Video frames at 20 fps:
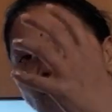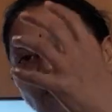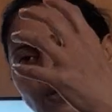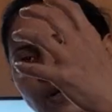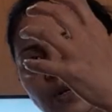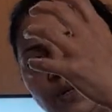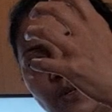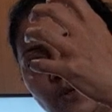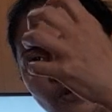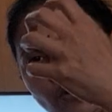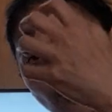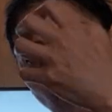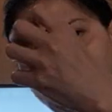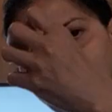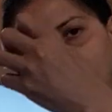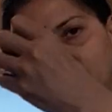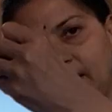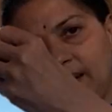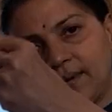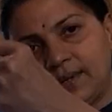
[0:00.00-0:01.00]
It
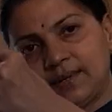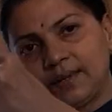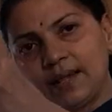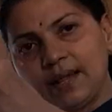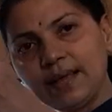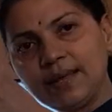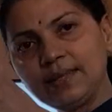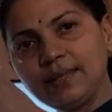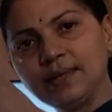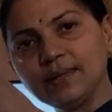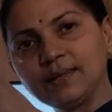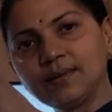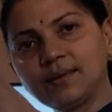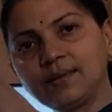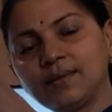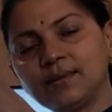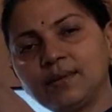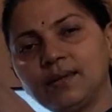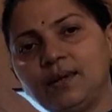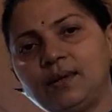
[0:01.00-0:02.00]
contracts like
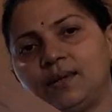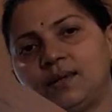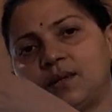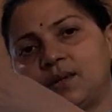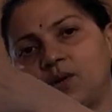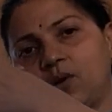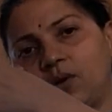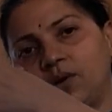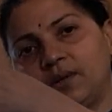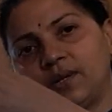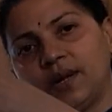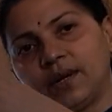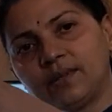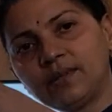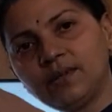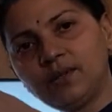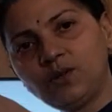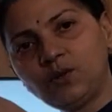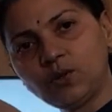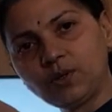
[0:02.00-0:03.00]
this. It contracts
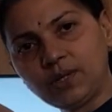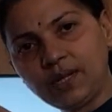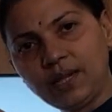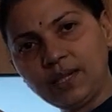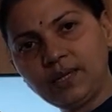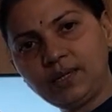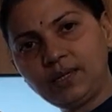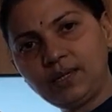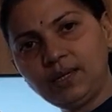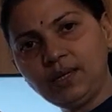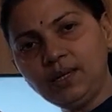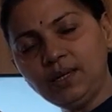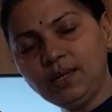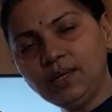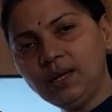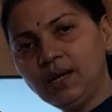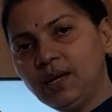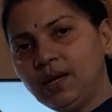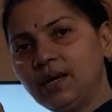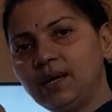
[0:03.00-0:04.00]
in totality.
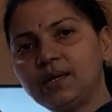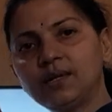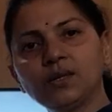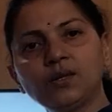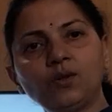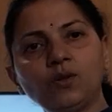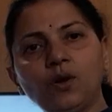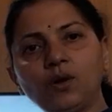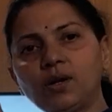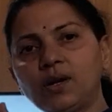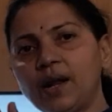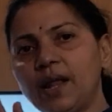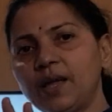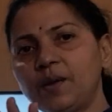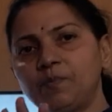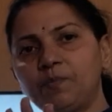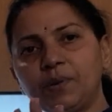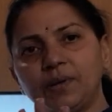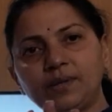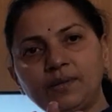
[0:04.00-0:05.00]
It is not
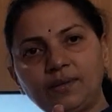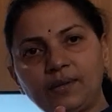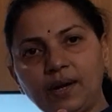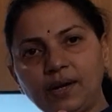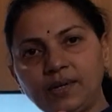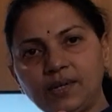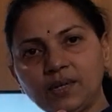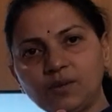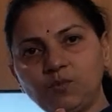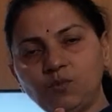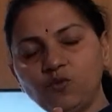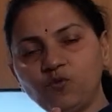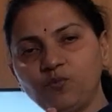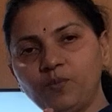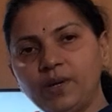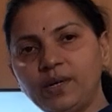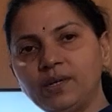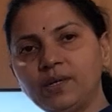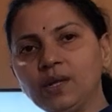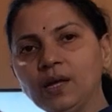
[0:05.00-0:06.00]
like peristaltic
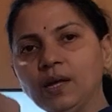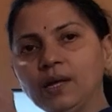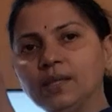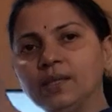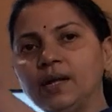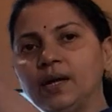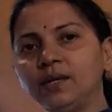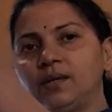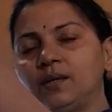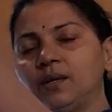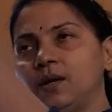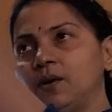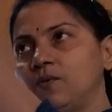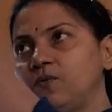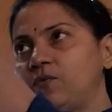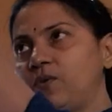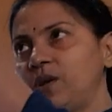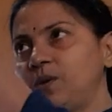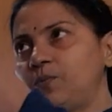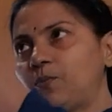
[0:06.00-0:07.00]
movement that
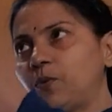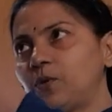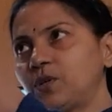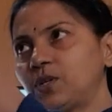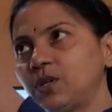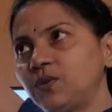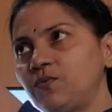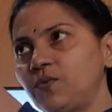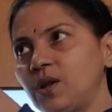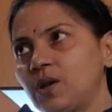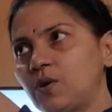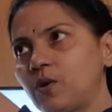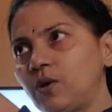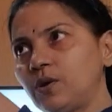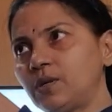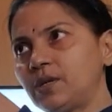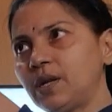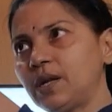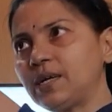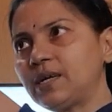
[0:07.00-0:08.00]
one portion will
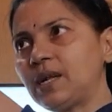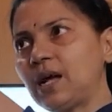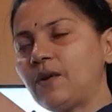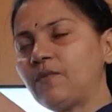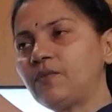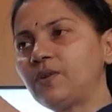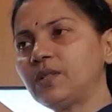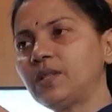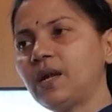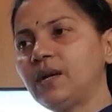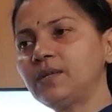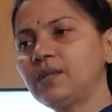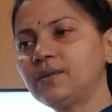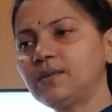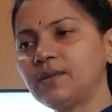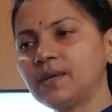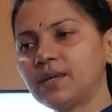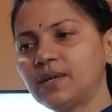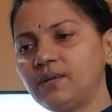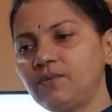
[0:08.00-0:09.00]
contract, after that the
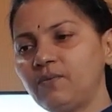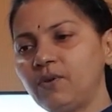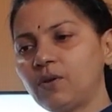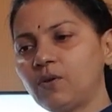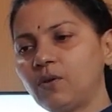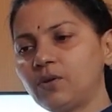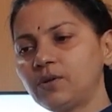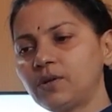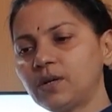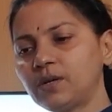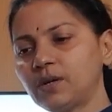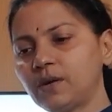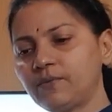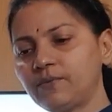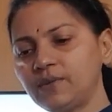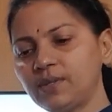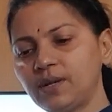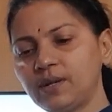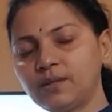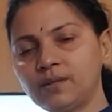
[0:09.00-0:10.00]
second will contract,
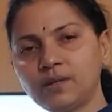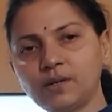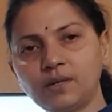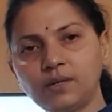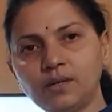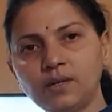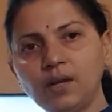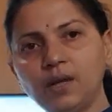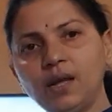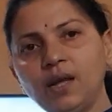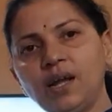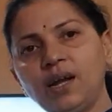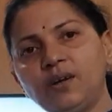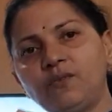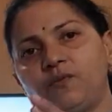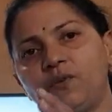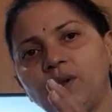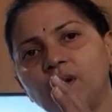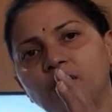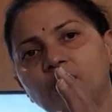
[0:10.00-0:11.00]
after that third.
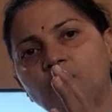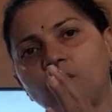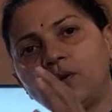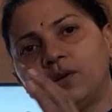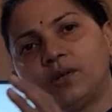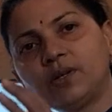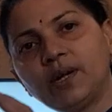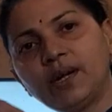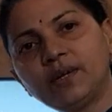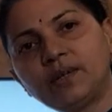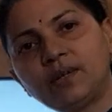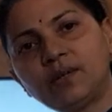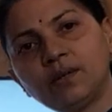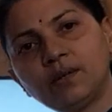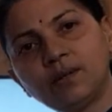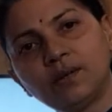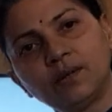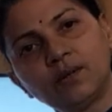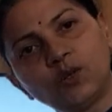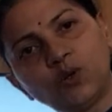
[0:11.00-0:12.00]
It will contract
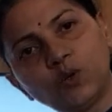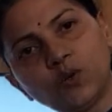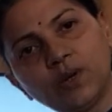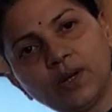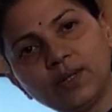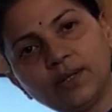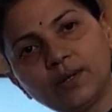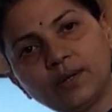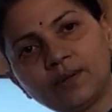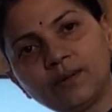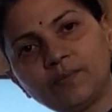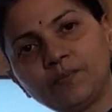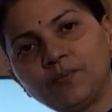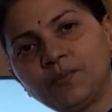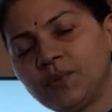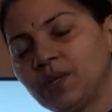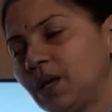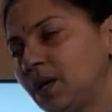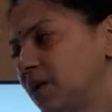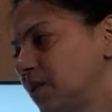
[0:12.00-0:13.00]
together.
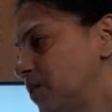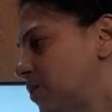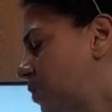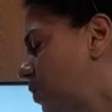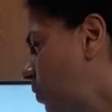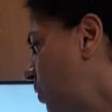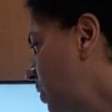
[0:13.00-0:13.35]
So